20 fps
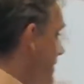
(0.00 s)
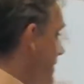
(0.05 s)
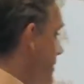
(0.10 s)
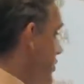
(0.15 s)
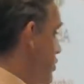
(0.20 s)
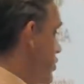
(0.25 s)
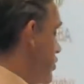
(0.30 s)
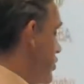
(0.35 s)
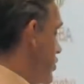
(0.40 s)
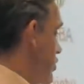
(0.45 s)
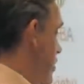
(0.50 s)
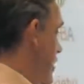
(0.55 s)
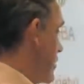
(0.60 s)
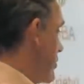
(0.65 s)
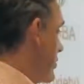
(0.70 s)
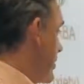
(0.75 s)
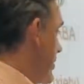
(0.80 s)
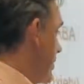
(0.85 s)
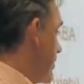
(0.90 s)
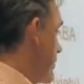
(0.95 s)
the
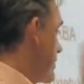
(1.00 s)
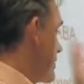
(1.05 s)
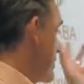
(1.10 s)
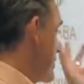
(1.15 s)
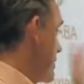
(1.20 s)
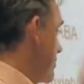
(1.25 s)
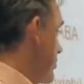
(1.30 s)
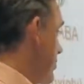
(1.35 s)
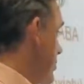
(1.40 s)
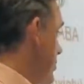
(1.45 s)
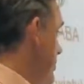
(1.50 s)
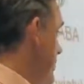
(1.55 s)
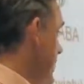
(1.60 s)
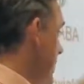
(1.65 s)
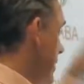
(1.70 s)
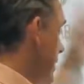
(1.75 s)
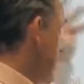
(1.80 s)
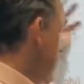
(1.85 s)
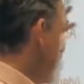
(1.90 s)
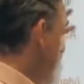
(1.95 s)
gender differences in
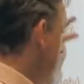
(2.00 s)
personality